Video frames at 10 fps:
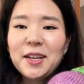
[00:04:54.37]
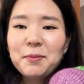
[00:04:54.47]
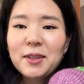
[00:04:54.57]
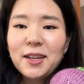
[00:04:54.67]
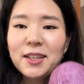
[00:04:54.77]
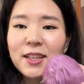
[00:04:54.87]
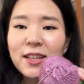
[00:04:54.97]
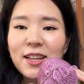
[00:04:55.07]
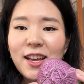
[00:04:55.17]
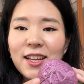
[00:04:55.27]
I'm
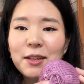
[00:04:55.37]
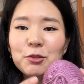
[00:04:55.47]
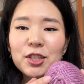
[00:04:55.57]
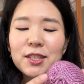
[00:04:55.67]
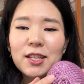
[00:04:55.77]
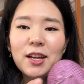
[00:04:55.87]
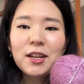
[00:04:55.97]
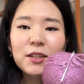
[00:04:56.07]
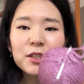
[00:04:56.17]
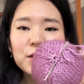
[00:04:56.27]
done, and I'm just
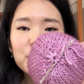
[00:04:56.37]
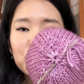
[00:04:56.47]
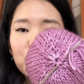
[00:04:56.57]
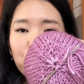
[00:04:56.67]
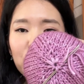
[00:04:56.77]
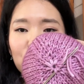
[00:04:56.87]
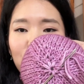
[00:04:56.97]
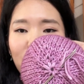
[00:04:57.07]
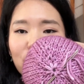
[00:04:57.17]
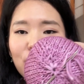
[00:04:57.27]
sewing
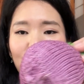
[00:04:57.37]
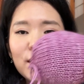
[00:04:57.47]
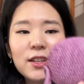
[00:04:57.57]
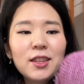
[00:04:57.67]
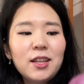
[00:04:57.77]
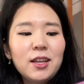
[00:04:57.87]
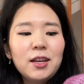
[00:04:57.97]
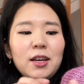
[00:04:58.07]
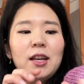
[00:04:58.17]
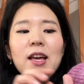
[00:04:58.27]
together
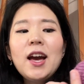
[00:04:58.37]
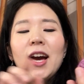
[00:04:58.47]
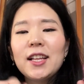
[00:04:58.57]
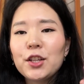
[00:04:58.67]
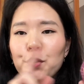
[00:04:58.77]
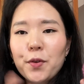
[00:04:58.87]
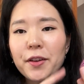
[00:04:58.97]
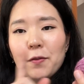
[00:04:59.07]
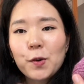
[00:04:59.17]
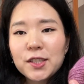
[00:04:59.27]
I like to
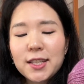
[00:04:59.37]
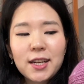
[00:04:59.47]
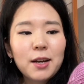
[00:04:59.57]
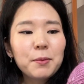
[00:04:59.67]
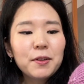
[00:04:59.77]
reinforce it a couple